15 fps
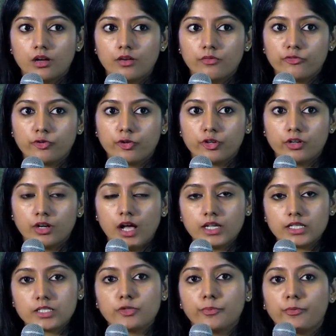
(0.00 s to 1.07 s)
for
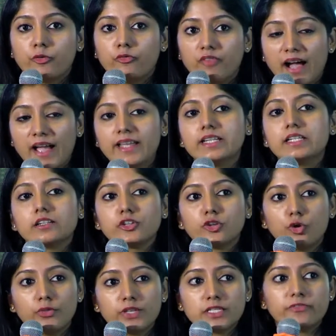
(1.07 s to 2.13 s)
us to provide, you
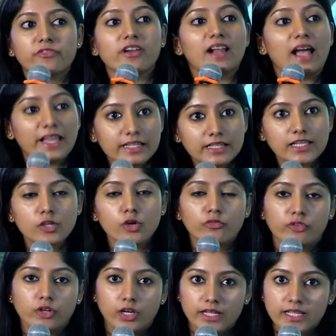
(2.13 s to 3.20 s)
know, these variety
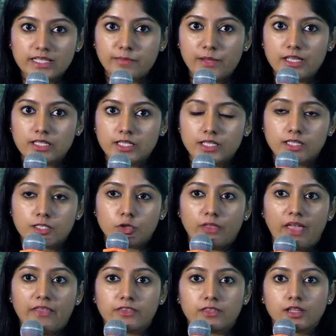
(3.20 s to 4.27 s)
of learning spaces so
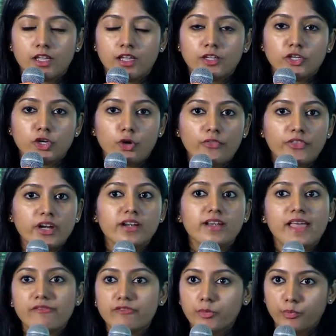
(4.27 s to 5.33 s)
that, you know, they're
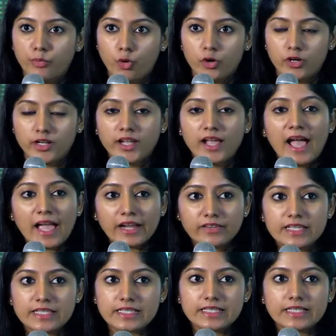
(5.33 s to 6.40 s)
never bored. I
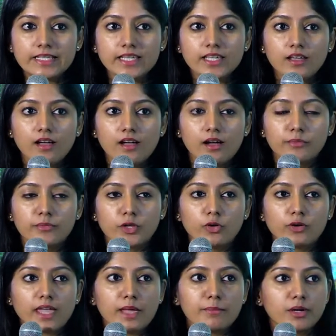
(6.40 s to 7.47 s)
recently, you
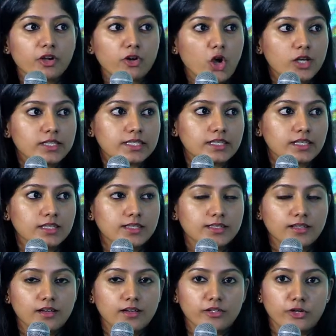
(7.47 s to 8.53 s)
know, came across
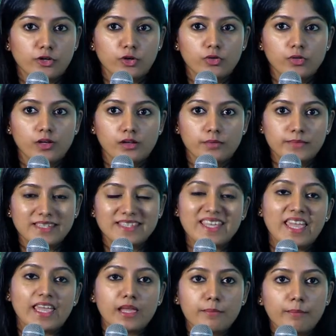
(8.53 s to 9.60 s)
this,
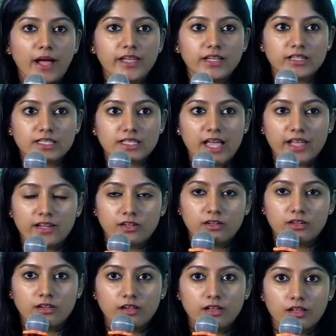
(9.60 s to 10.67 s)
saying by a
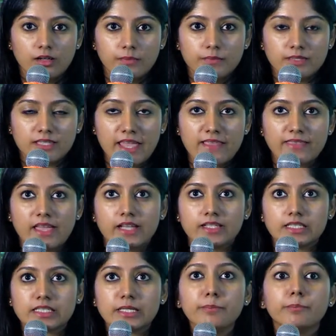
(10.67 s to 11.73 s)
designer saying
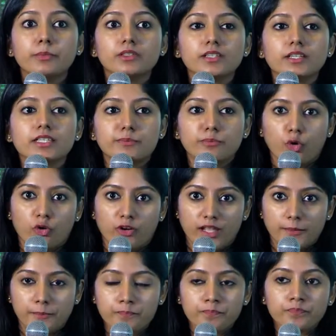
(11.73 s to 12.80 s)
that simple is
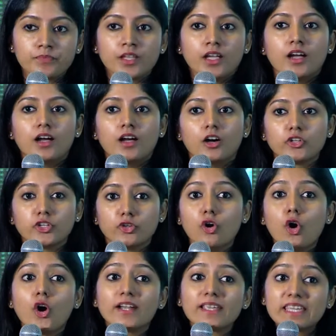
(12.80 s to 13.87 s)
boring.
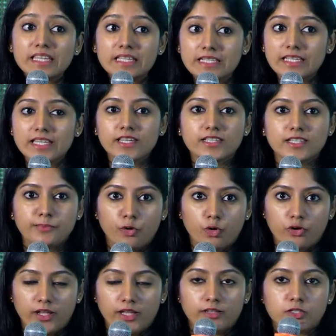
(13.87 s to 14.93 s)
or easy is
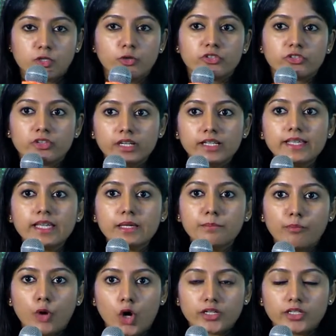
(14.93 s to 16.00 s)
boring. So it's really
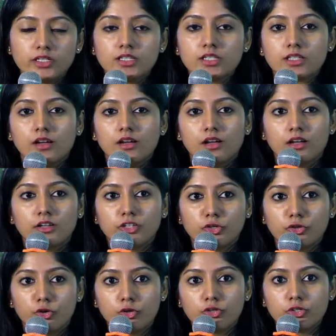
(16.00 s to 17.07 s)
important,
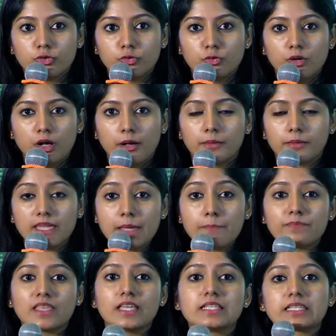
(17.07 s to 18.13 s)
to
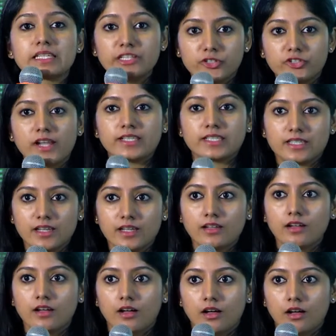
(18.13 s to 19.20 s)
keep things
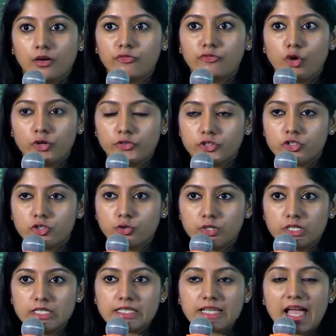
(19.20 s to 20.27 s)
interesting for the
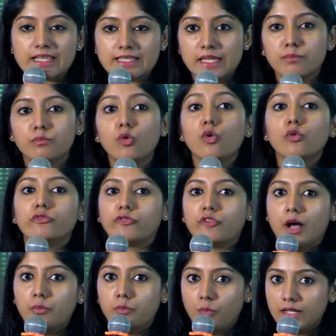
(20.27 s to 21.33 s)
students as they move
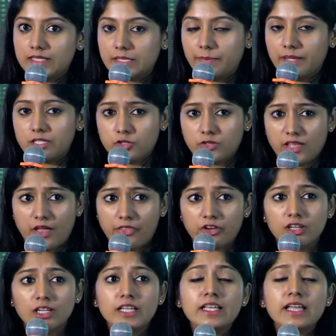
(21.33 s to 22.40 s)
from one space to the
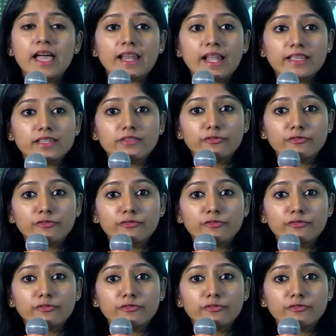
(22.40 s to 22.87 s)
other. And I think